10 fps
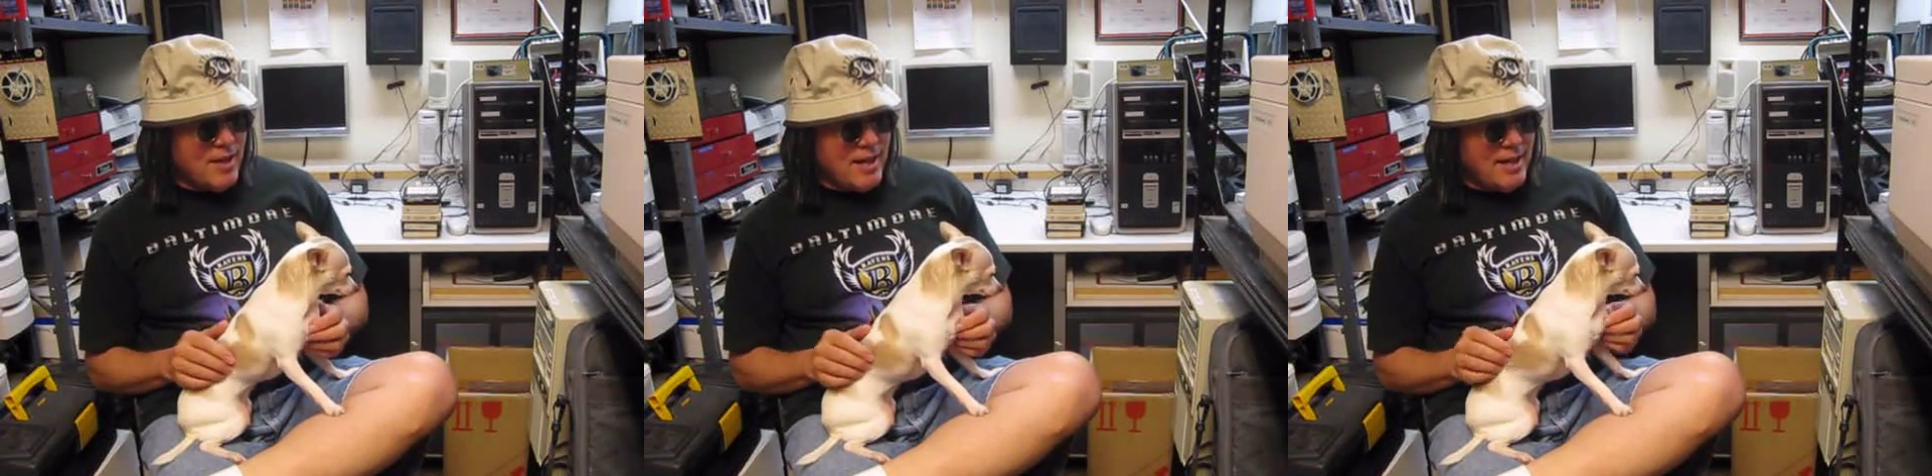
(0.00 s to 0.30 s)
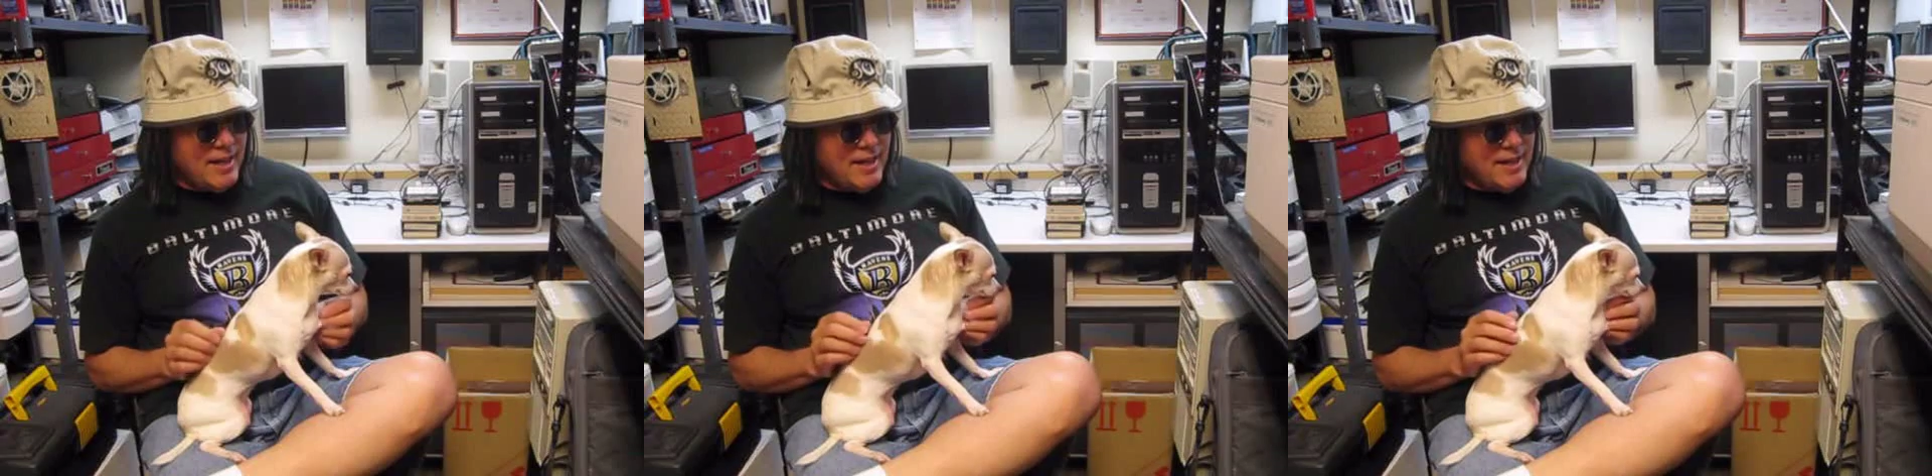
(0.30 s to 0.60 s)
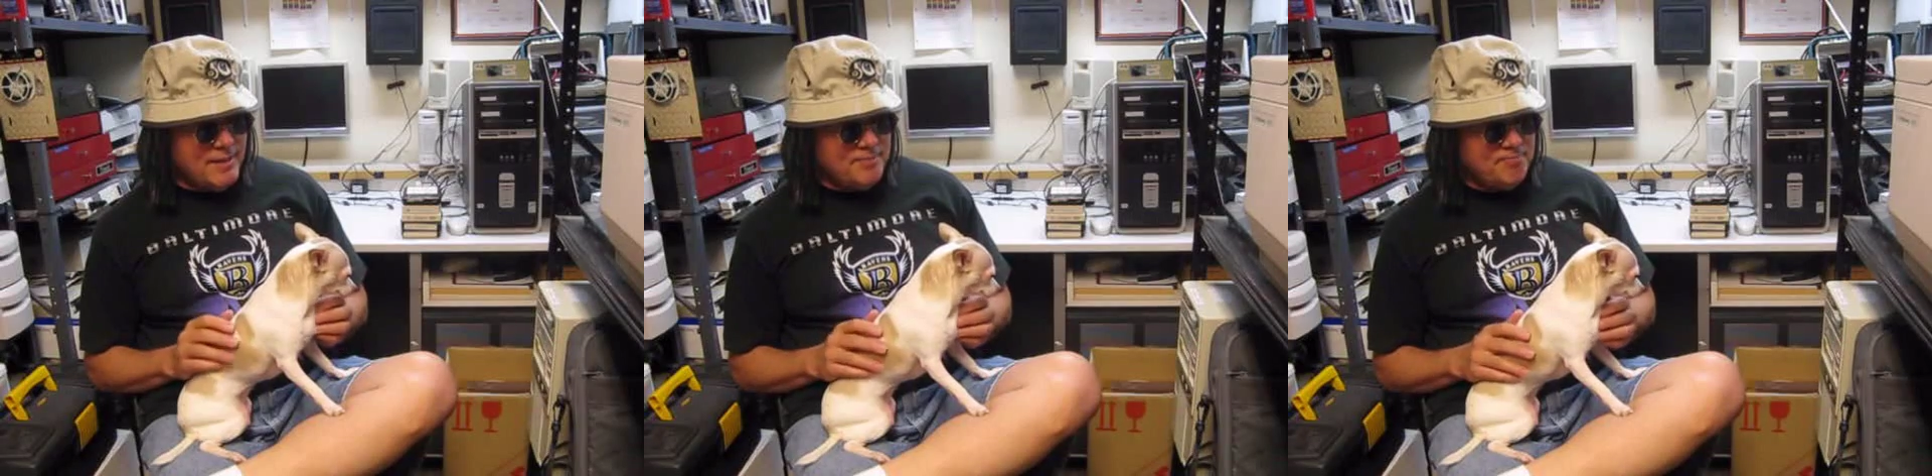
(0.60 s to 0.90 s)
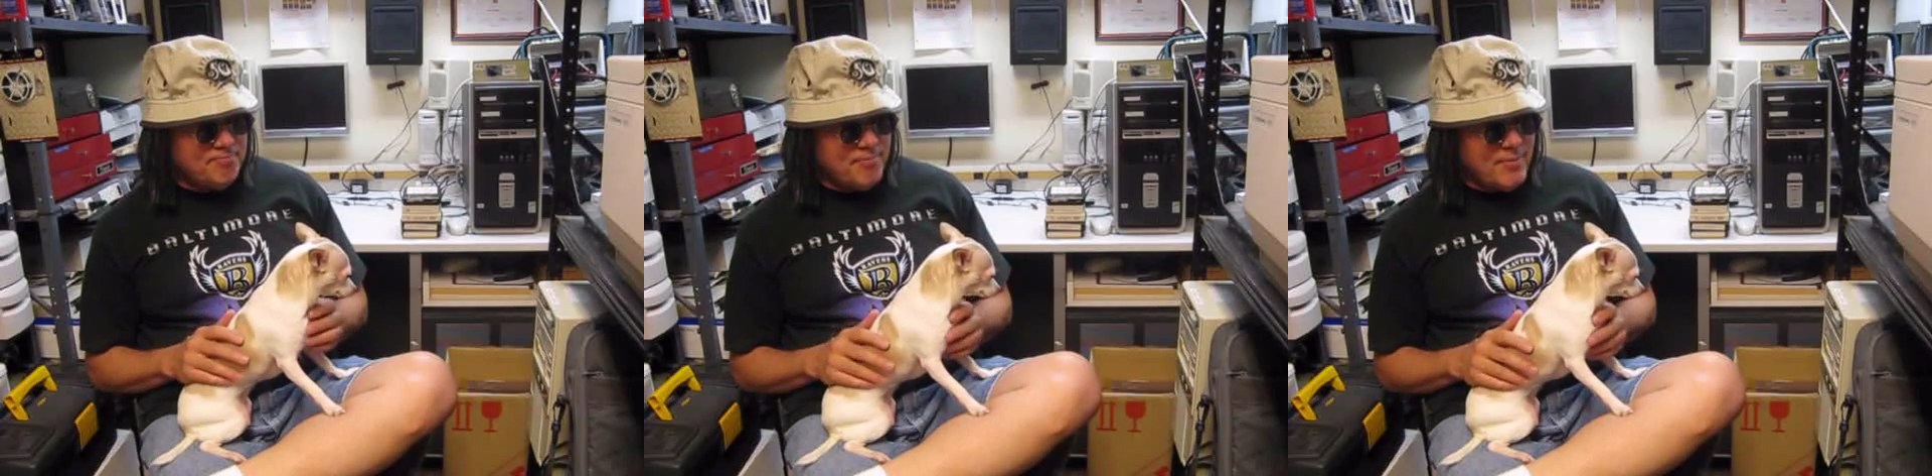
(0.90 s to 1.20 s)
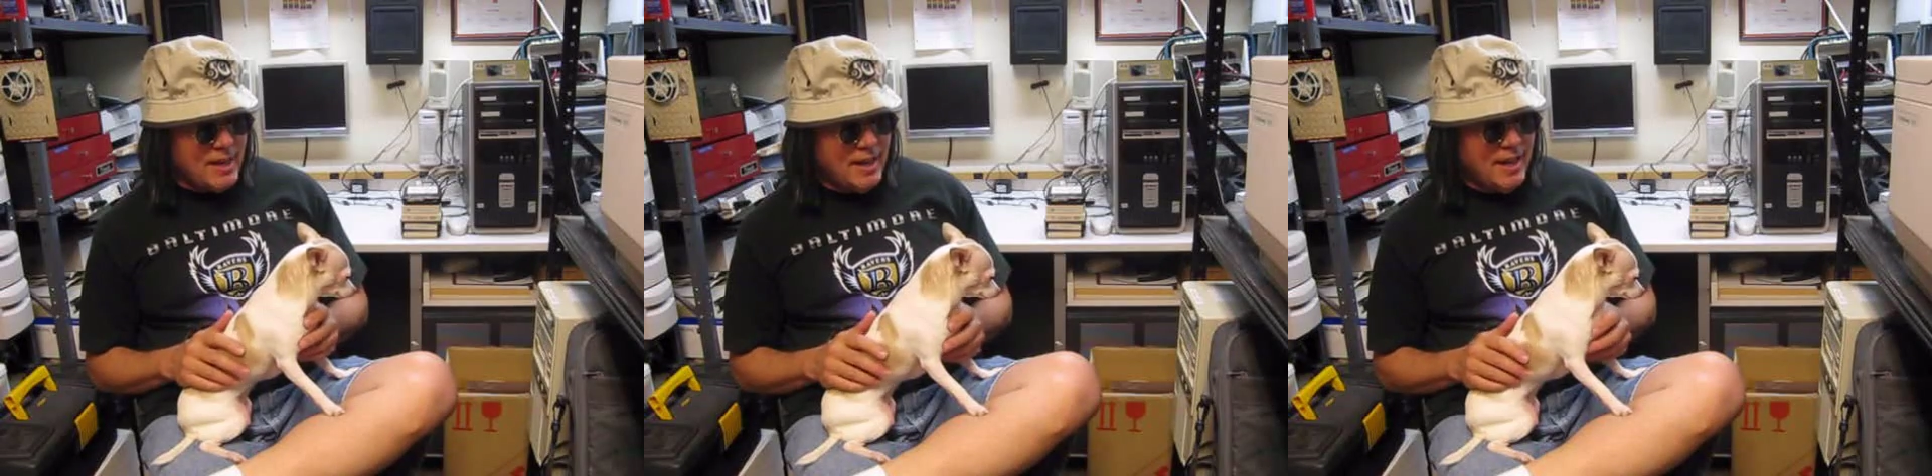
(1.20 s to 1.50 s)

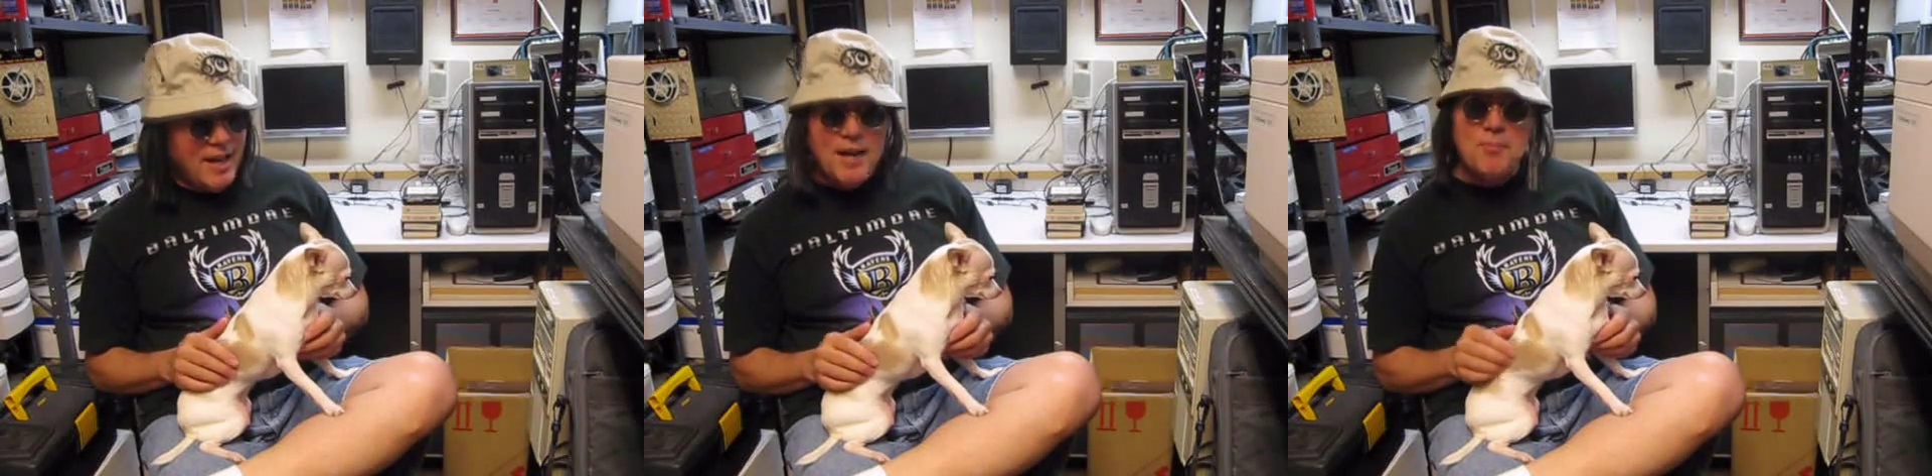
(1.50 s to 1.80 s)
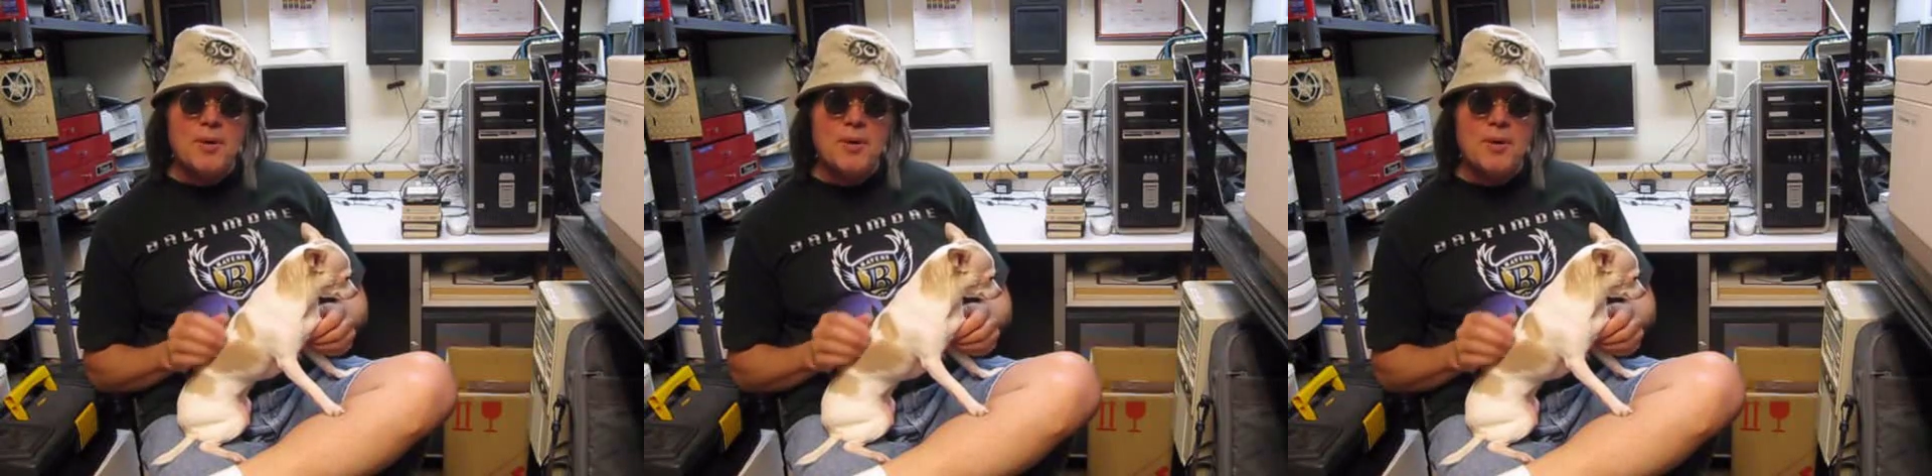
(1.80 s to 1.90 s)
I